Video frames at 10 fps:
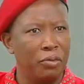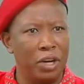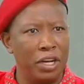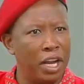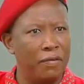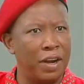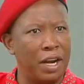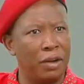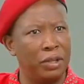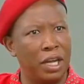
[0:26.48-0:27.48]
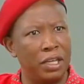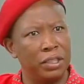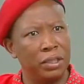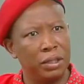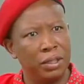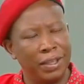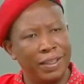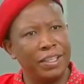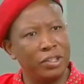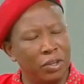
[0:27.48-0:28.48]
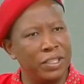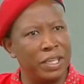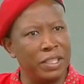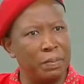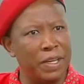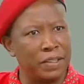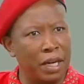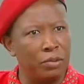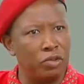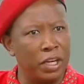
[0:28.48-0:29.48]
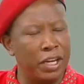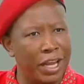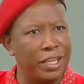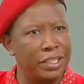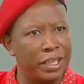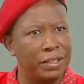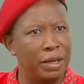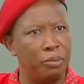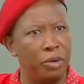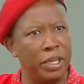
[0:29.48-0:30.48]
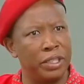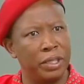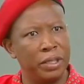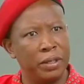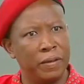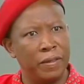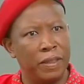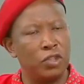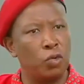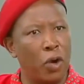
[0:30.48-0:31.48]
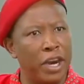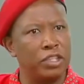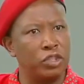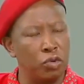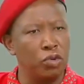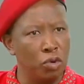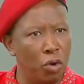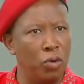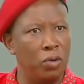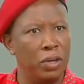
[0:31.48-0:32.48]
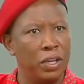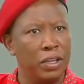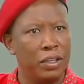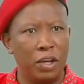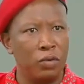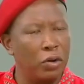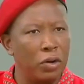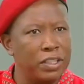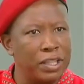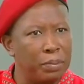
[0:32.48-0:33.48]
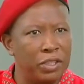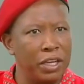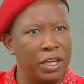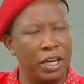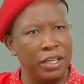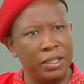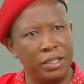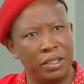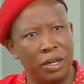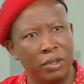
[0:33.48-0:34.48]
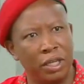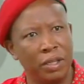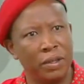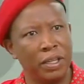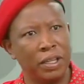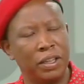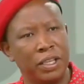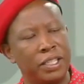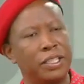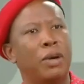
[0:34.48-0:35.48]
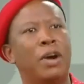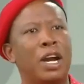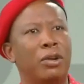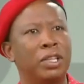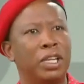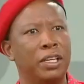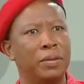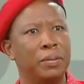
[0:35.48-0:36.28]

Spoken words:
We'll never allow that. This nonsense must come to an end at some point. These whites should know that we are not stepchildren in this country. This is our country.